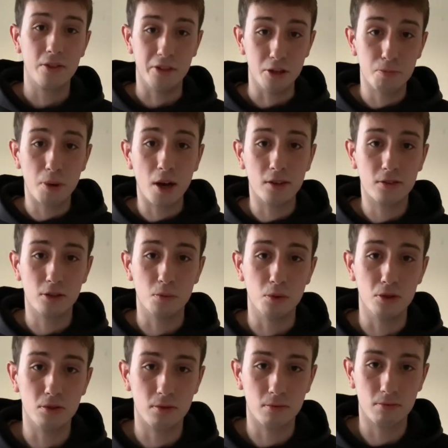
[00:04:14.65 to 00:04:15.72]
This pastor
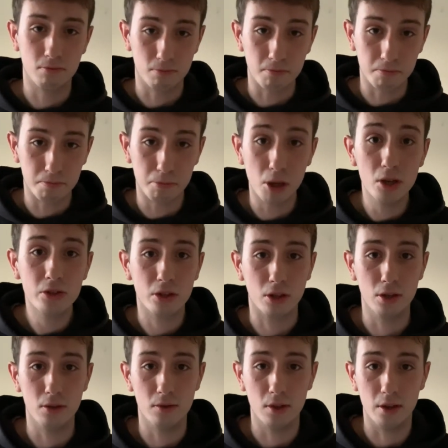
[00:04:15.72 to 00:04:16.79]
was
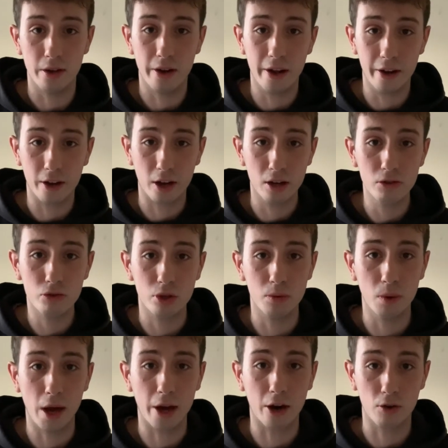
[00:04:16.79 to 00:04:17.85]
persecuted in a country
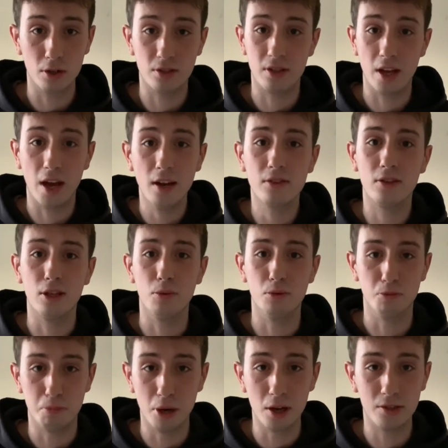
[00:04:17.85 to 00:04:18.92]
where Christianity
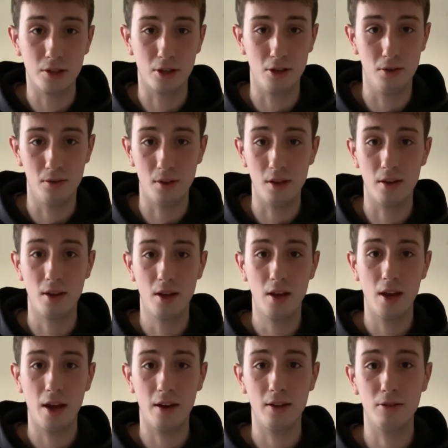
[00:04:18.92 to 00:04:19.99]
was persecuted,
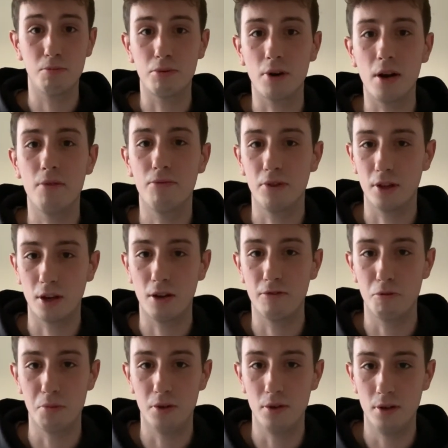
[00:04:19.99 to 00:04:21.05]
and he's praying for the
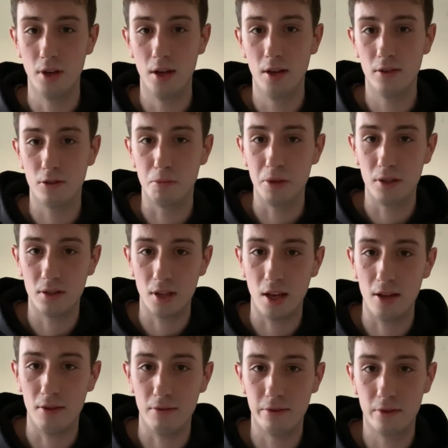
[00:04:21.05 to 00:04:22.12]
government to be
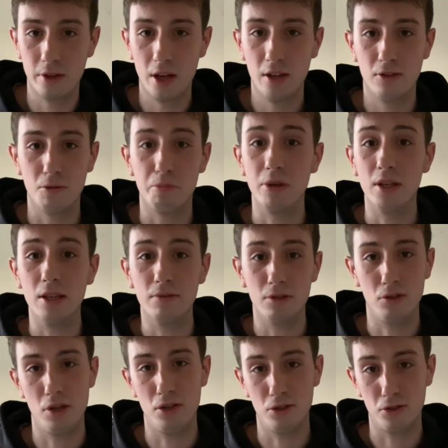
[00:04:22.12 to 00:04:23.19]
saved, to believe in
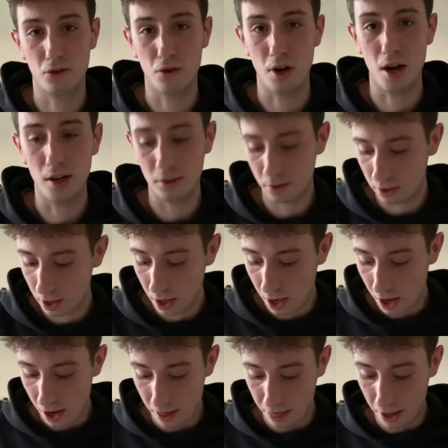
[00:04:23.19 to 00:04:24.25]
Jesus Christ.
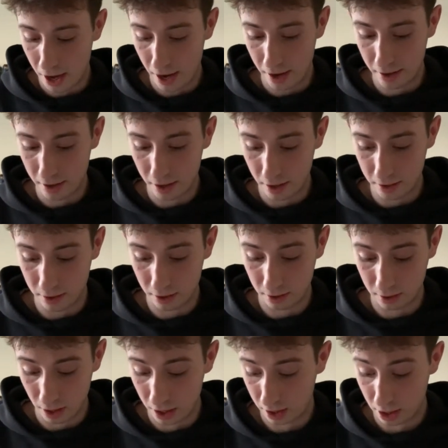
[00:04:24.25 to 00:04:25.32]
And that is
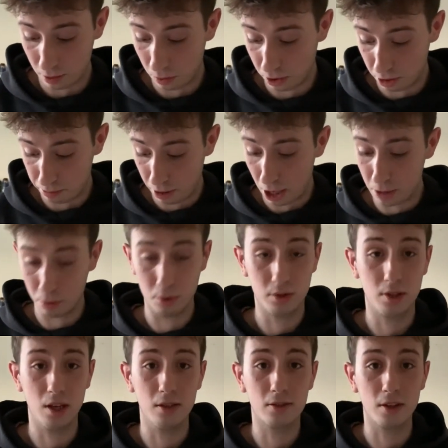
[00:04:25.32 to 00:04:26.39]
exactly what the Bible
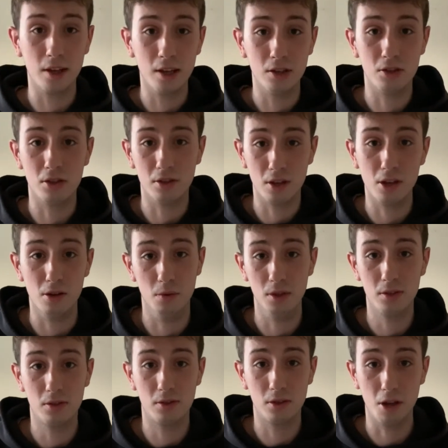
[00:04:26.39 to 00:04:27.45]
says that he should do.
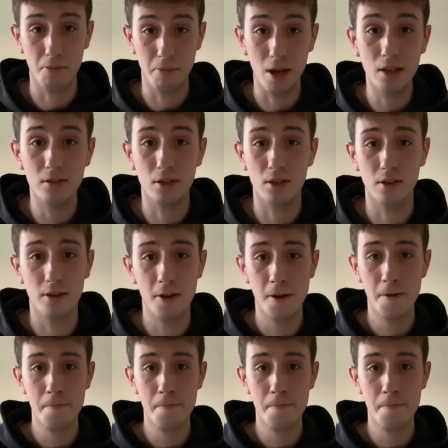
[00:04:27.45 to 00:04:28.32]
It's amazing.